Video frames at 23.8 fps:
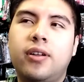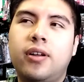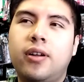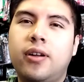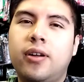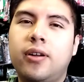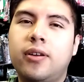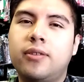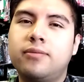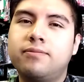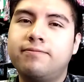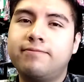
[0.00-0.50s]

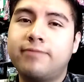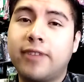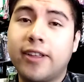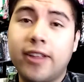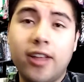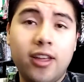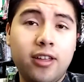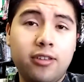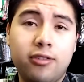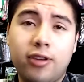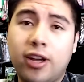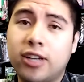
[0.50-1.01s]
Um,
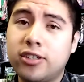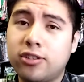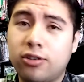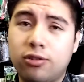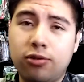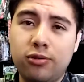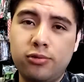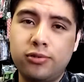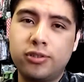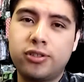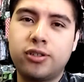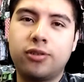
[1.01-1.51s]
and yeah, you guys are
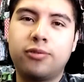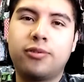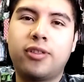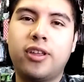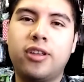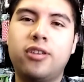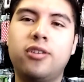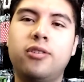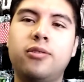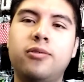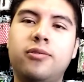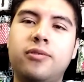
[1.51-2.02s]
cool, so
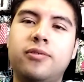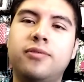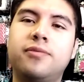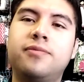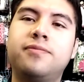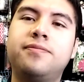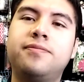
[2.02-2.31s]
thank you.